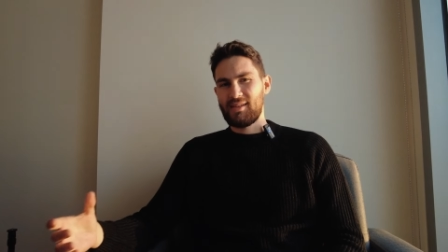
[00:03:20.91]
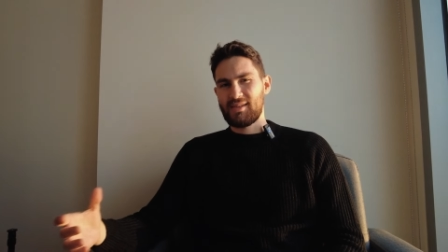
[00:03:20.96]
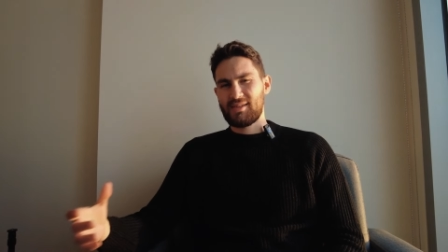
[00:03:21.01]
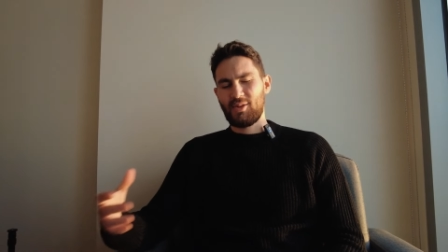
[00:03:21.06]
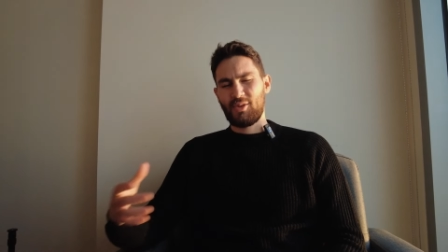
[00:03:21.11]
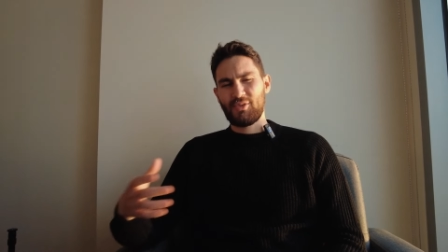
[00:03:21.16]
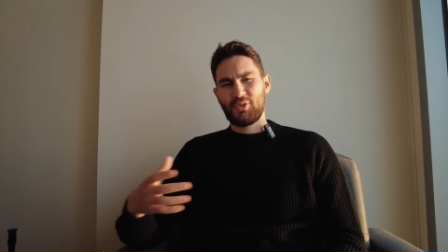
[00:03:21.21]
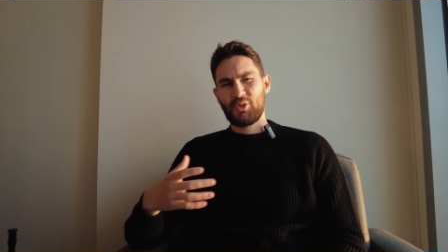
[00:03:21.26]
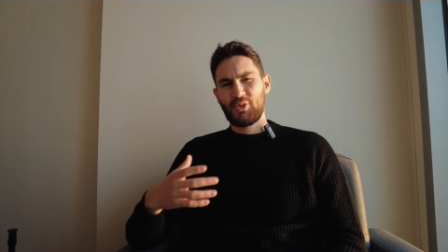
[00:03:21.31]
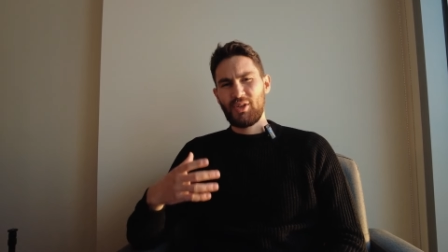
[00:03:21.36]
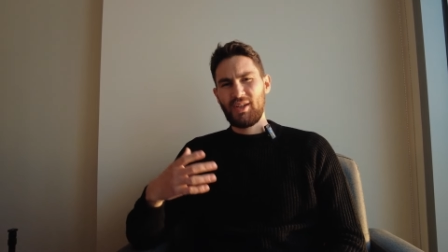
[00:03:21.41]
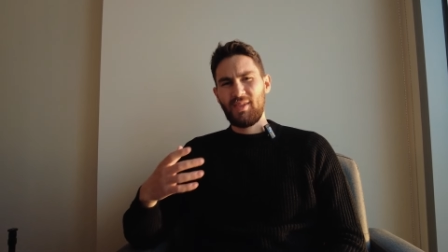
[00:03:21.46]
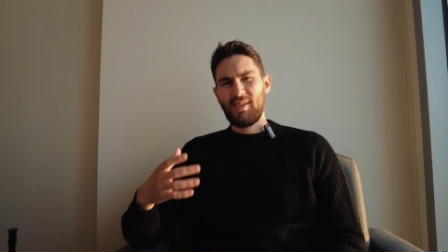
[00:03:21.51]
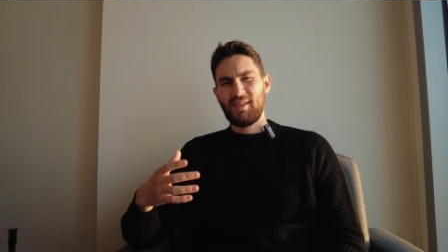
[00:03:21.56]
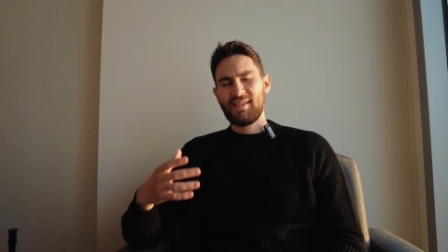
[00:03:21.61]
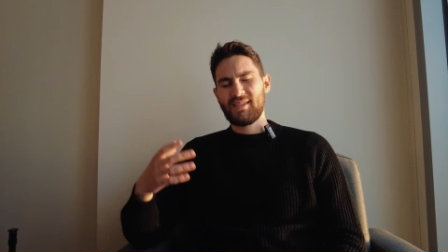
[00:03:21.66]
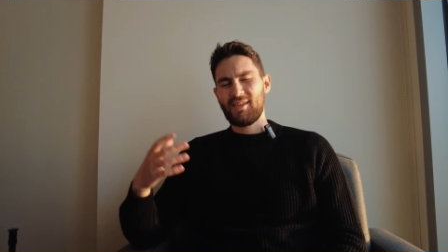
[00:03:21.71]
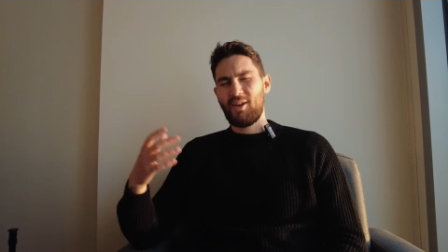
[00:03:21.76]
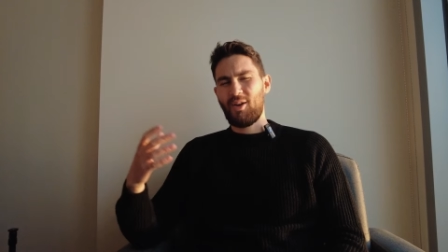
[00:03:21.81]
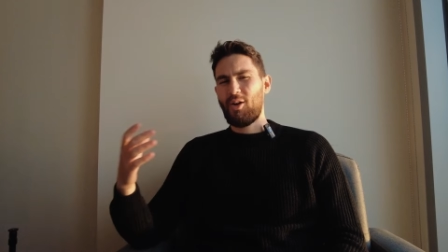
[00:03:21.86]
So treat
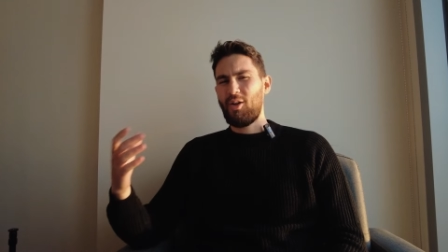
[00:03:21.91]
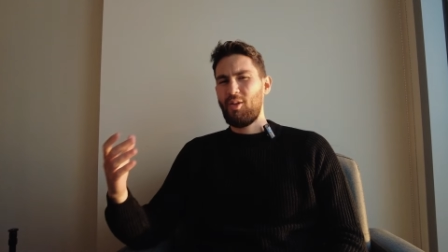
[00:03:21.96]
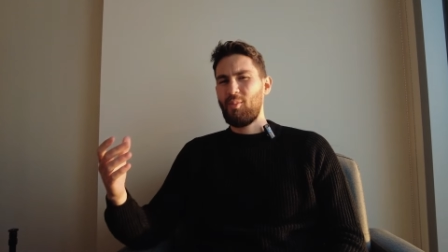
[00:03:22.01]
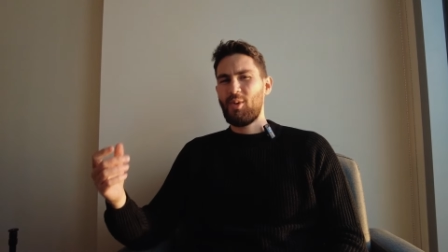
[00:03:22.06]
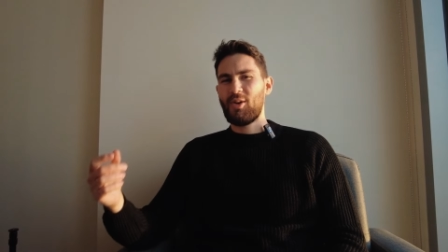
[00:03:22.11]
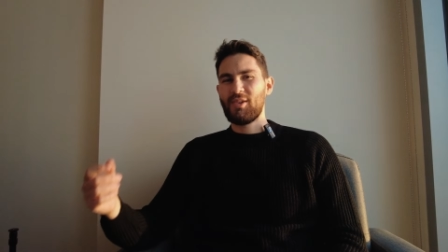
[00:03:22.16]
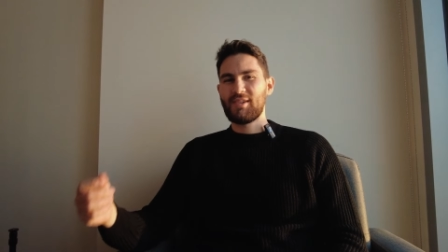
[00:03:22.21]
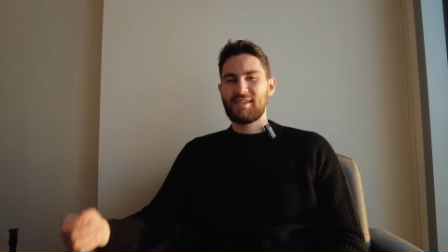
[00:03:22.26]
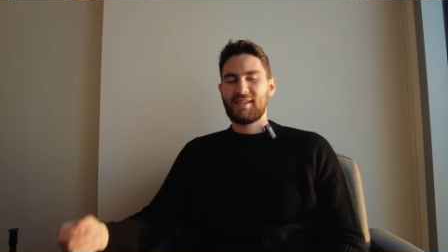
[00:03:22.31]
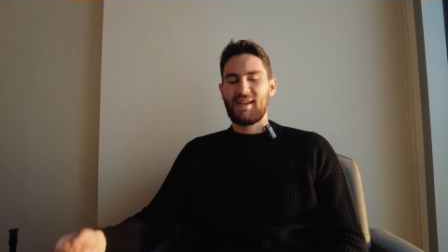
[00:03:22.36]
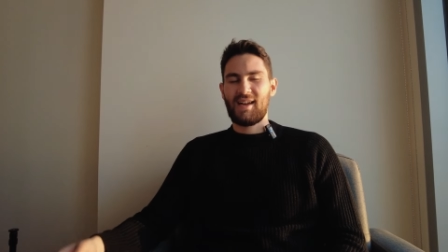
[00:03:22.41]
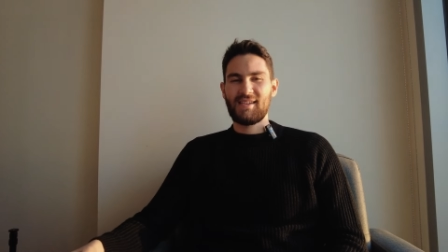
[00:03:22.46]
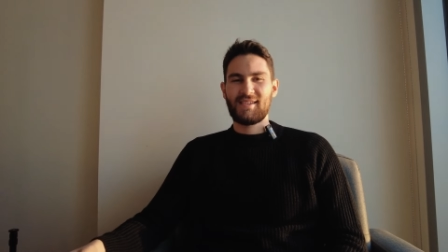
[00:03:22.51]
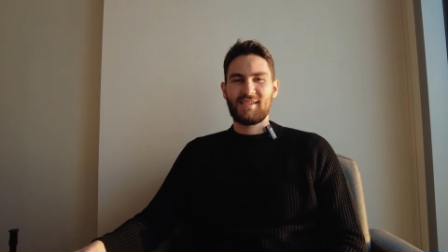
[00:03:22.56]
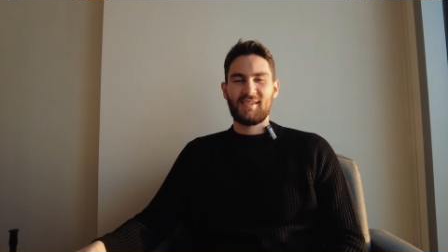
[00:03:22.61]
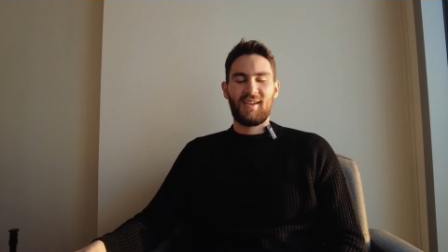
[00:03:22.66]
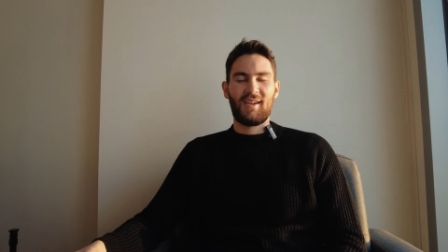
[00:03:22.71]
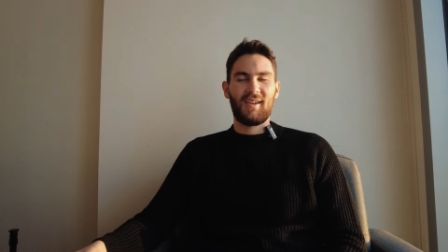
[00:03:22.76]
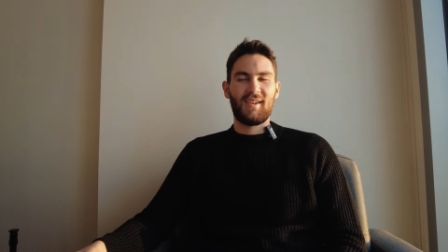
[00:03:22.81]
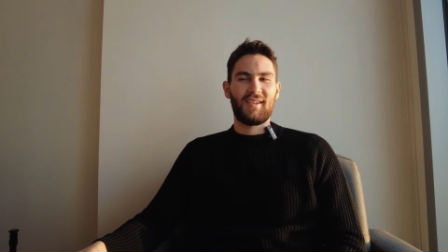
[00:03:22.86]
this almost
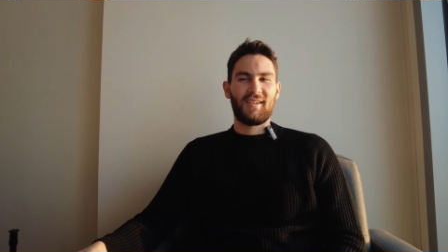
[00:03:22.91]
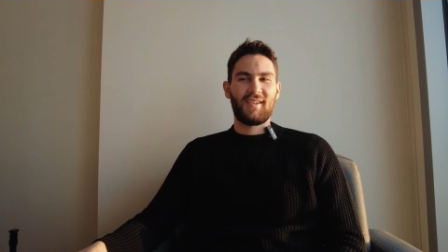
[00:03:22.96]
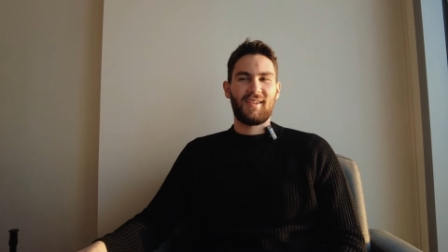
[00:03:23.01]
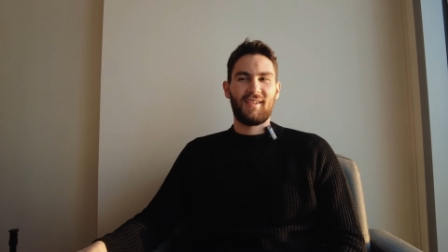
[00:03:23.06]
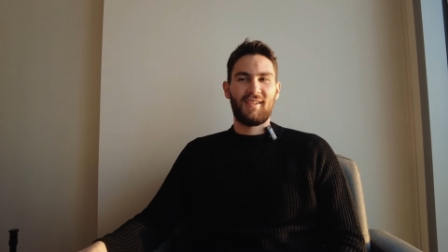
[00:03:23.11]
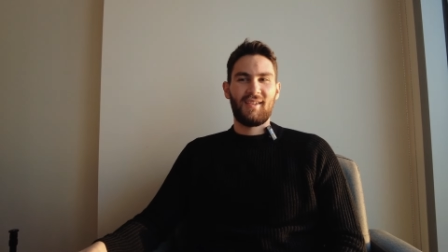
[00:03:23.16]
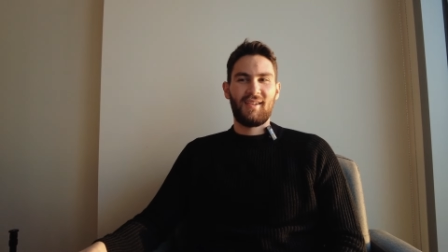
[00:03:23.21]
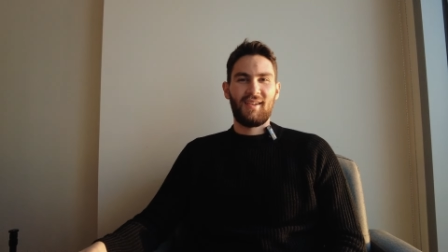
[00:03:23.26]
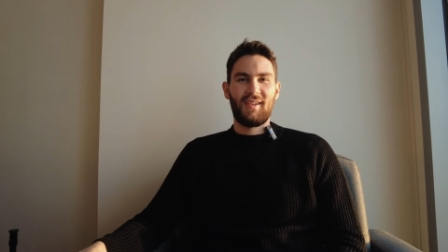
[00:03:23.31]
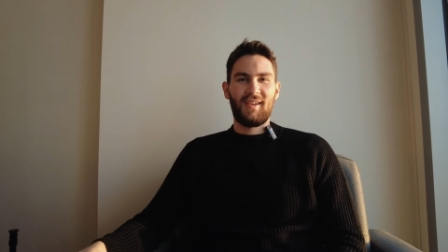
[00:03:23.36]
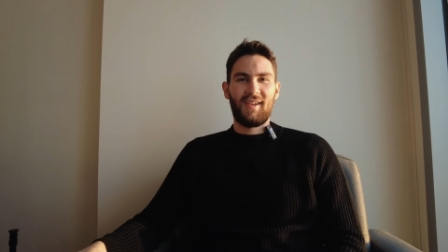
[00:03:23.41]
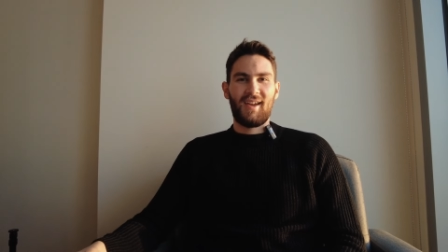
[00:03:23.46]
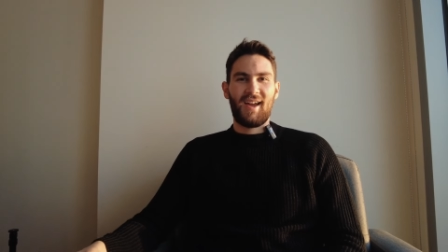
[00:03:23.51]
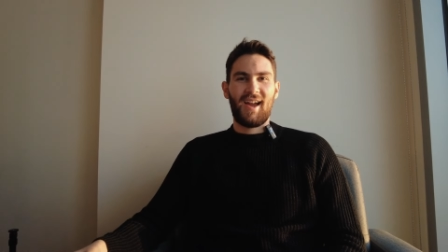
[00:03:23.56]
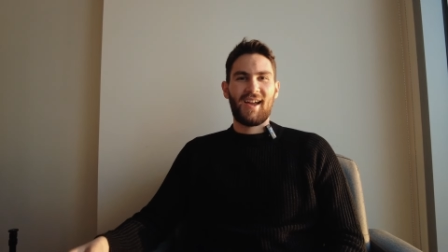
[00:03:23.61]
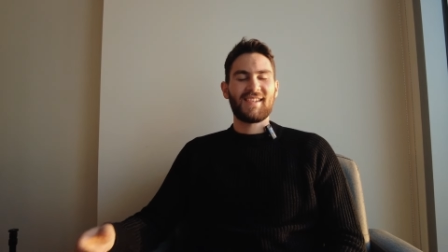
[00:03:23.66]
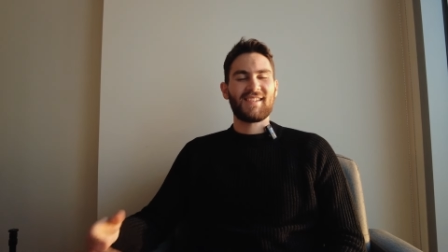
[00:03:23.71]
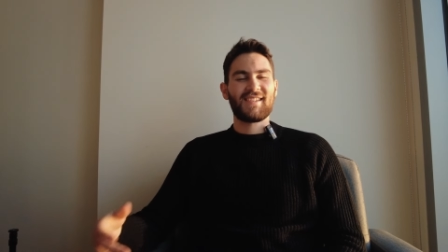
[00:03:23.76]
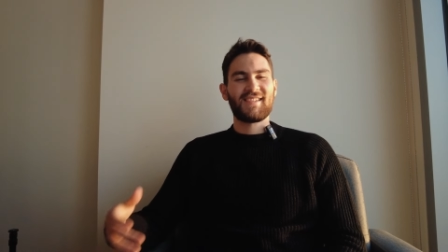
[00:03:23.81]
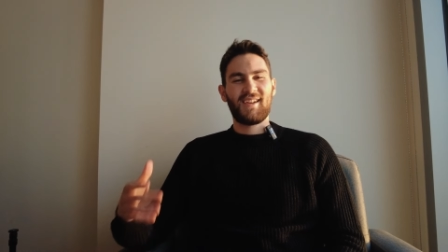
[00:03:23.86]
as like
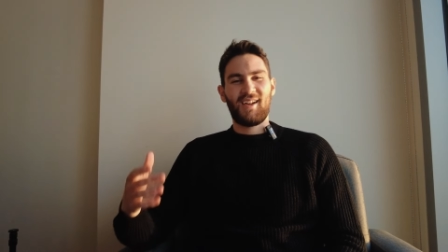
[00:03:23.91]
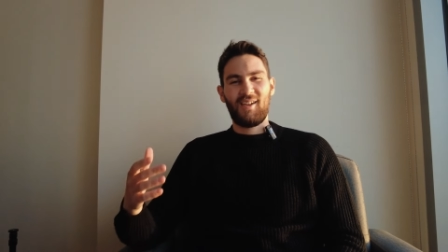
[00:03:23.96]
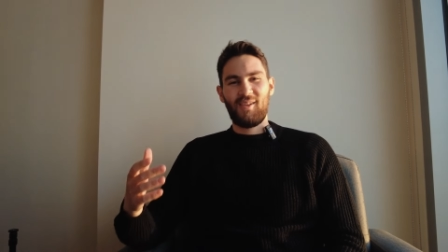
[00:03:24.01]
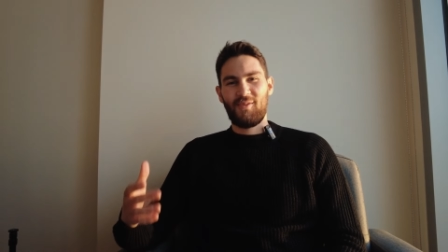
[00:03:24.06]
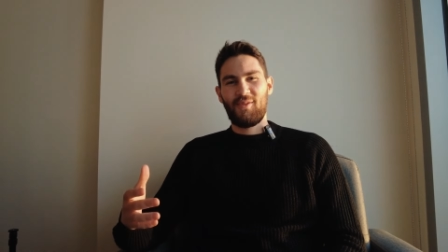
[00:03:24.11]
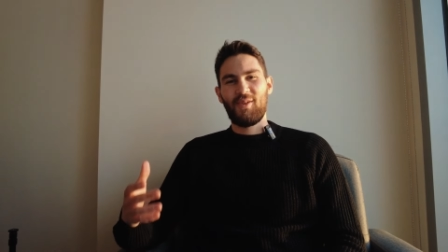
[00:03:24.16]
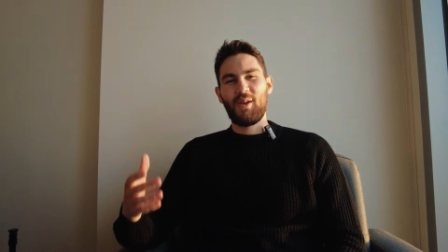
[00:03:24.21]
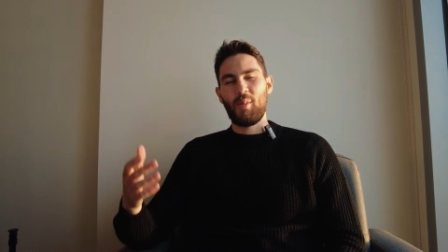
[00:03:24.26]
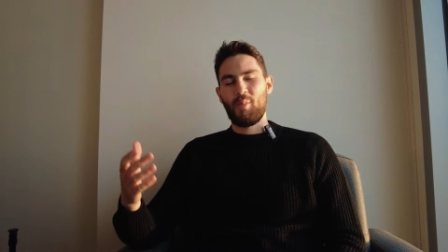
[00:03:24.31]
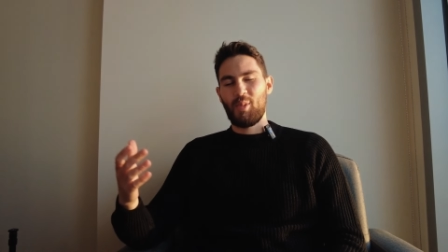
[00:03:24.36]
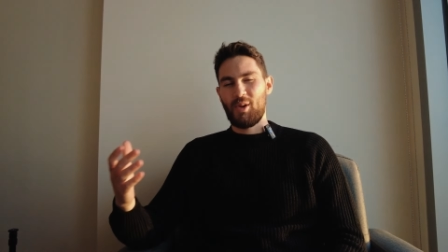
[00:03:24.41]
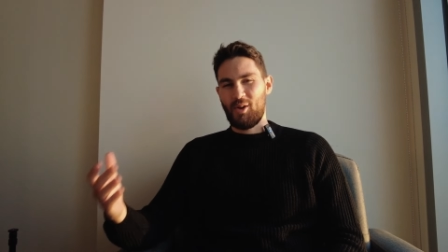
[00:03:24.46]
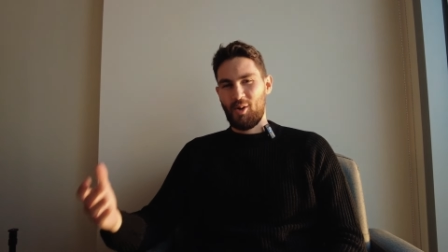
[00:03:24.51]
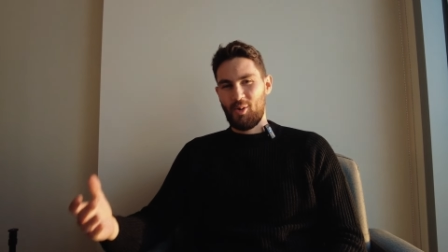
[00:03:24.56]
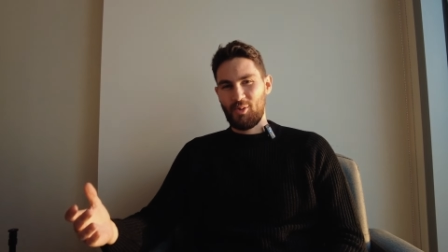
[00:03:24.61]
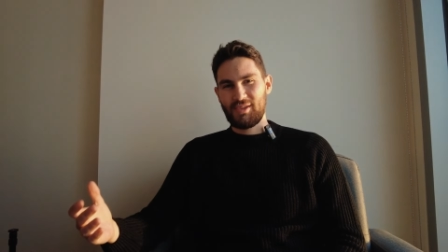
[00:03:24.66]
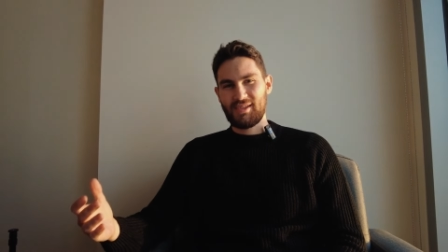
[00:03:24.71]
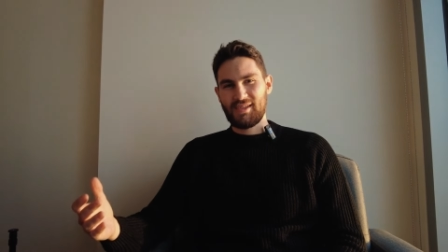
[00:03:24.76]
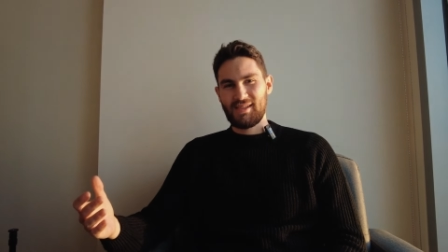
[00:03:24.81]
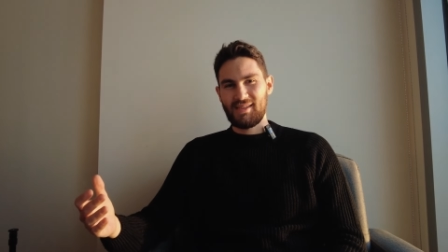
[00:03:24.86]
a self
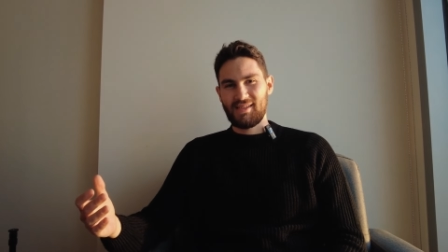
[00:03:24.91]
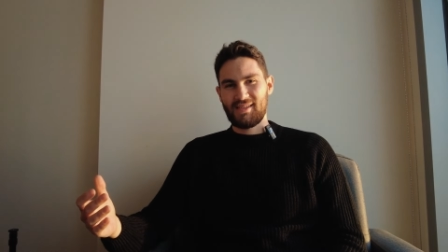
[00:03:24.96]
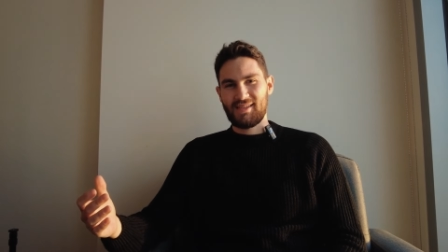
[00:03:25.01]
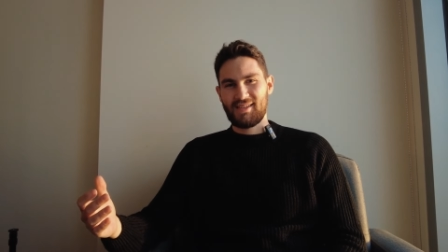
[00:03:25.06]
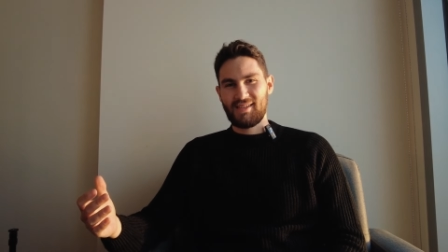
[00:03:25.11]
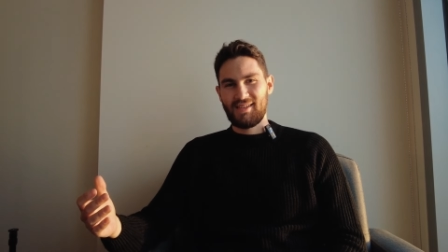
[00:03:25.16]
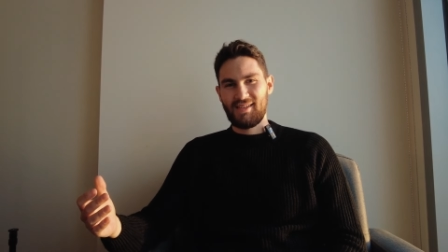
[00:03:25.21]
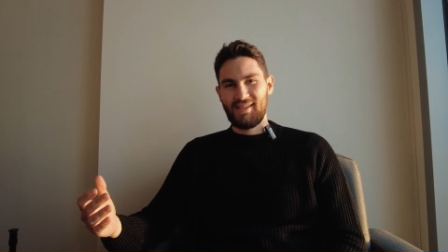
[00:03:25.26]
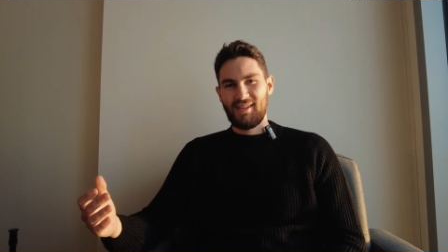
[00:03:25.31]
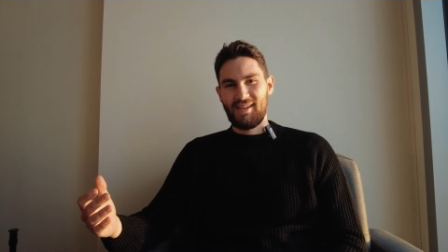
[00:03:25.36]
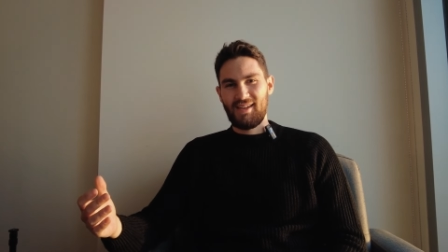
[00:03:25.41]
hypnosis.